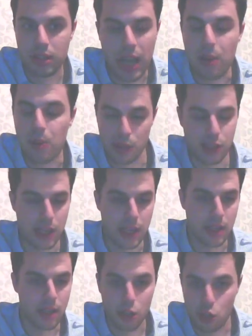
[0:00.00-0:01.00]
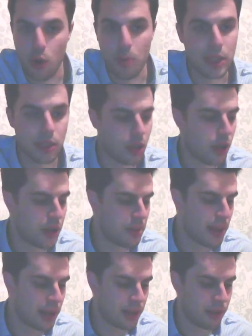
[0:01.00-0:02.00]
doubtlessly a dominant Tony
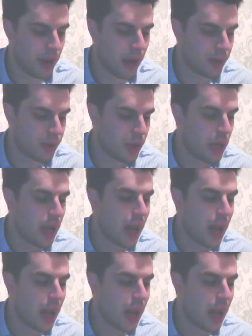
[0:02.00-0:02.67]
Bellew round.